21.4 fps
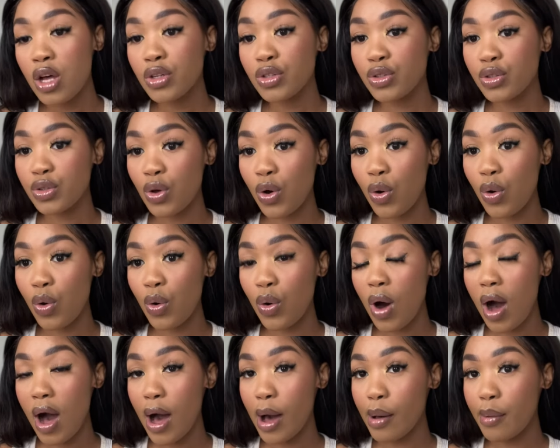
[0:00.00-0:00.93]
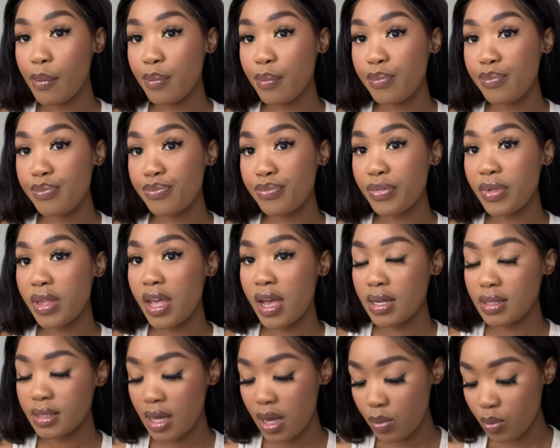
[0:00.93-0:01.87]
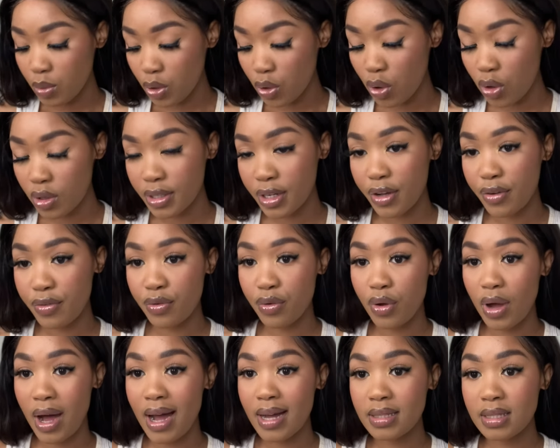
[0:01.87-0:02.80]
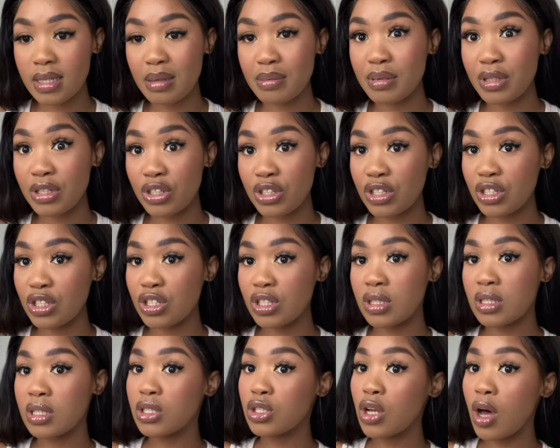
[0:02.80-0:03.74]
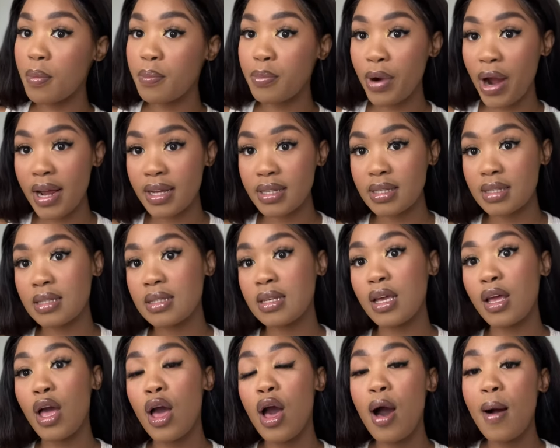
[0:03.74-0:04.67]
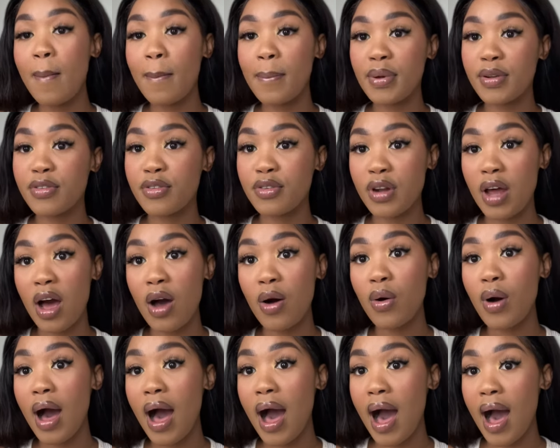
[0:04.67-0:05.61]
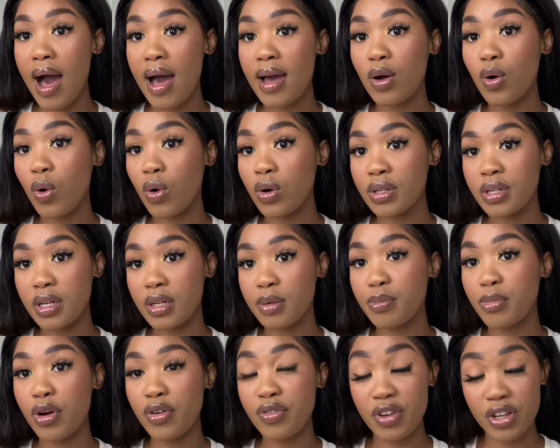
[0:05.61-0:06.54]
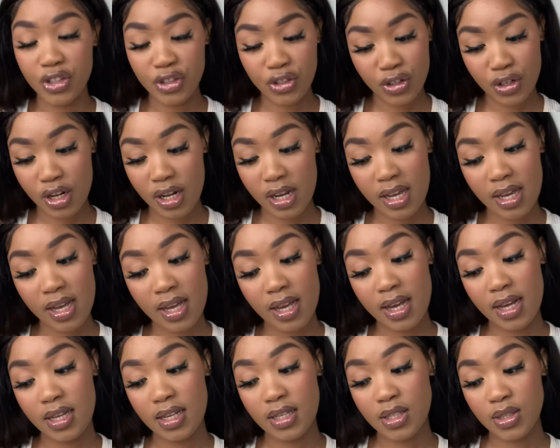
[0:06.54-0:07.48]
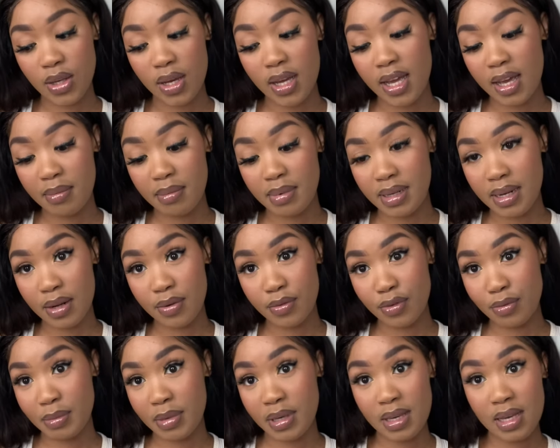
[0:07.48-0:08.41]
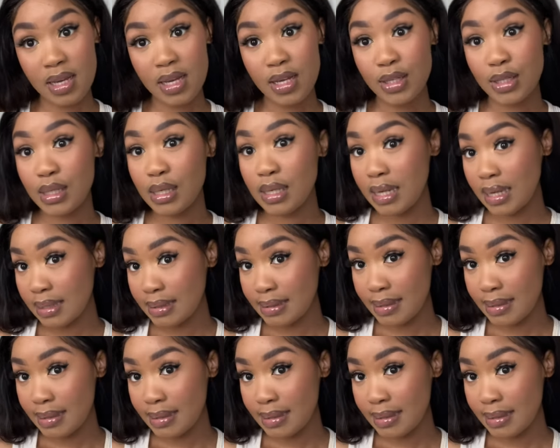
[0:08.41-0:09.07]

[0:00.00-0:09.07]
So yes, I will order a few items and just start practicing, but for now I ordered professionally so it can be done for me, so next